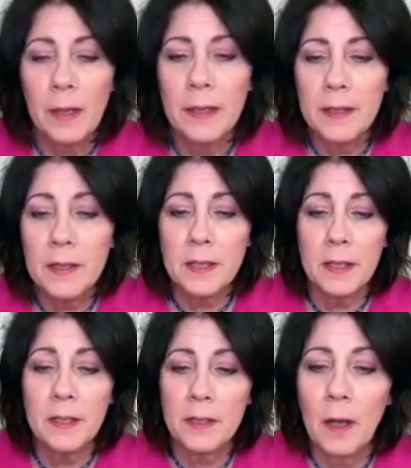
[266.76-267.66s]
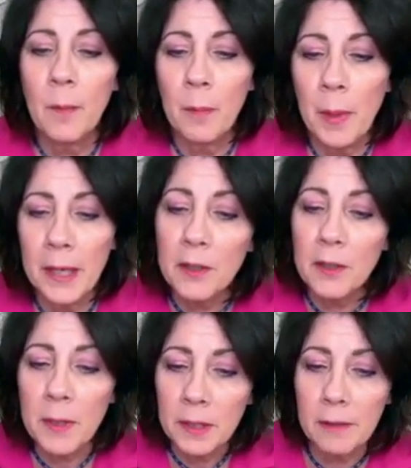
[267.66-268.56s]
Is it abandon
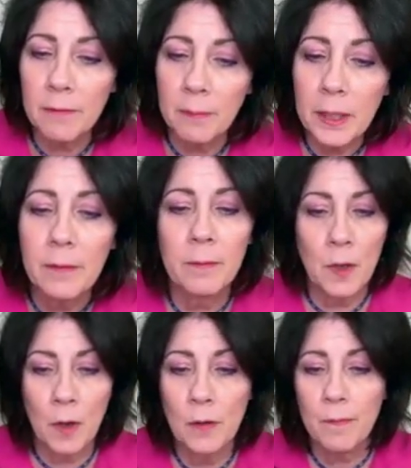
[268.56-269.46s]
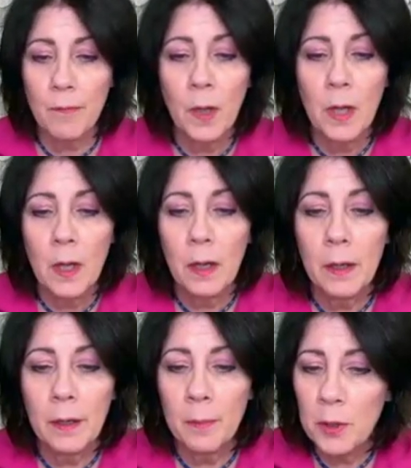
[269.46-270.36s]
me, leave me? No.
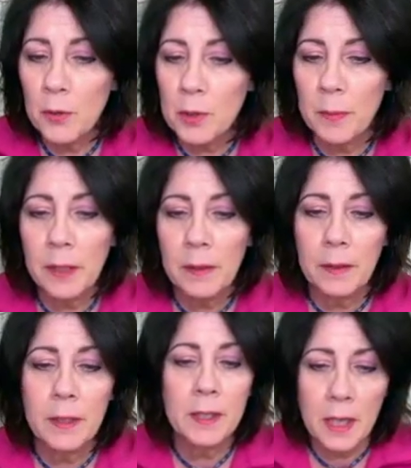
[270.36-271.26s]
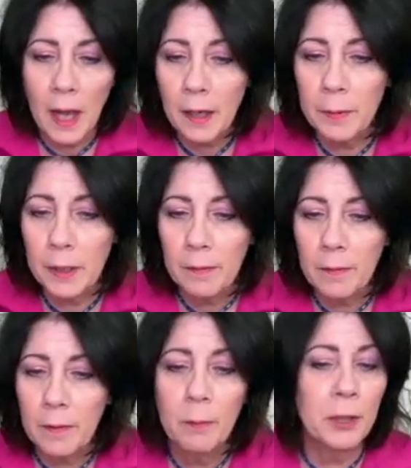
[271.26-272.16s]
Uh, abuse me, attack me,
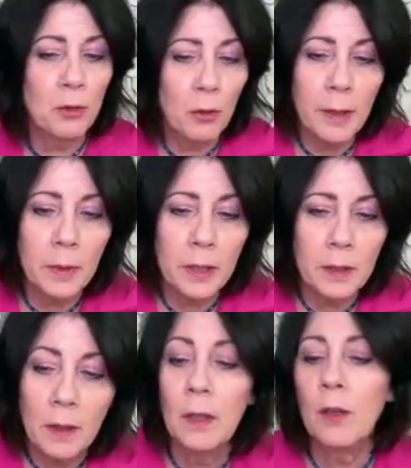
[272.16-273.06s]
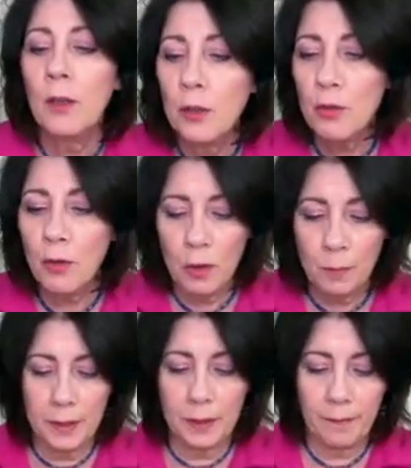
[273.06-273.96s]
betray me, control
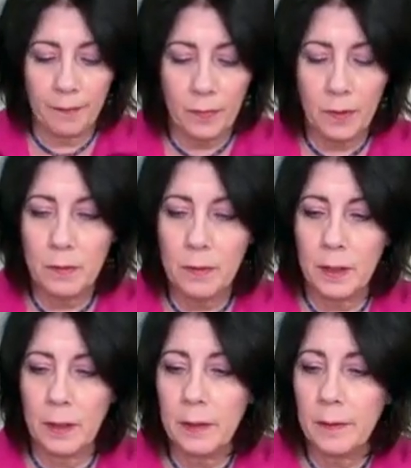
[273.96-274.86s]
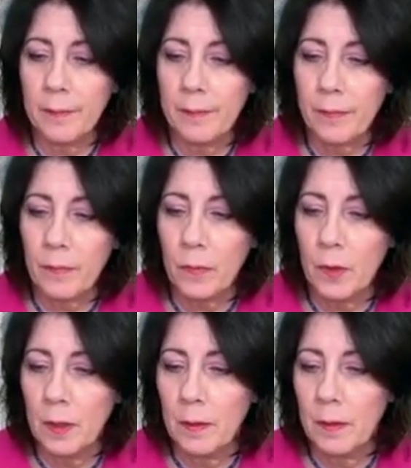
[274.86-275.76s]
me. Okay.
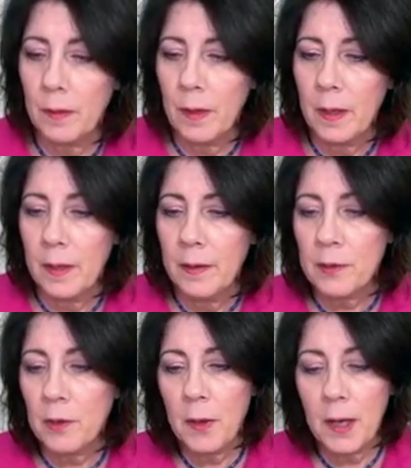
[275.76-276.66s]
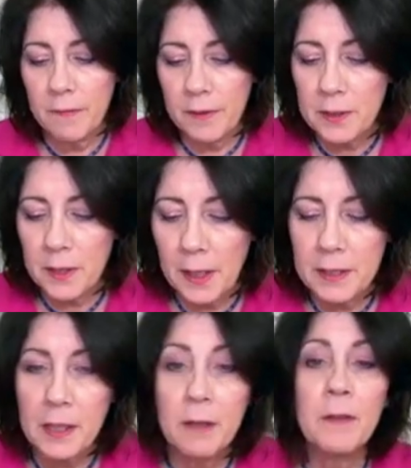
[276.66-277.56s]
So obviously
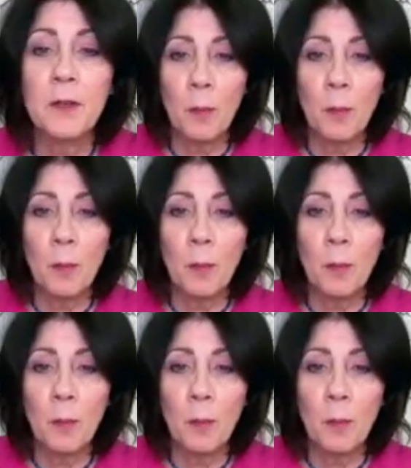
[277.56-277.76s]
that's giving your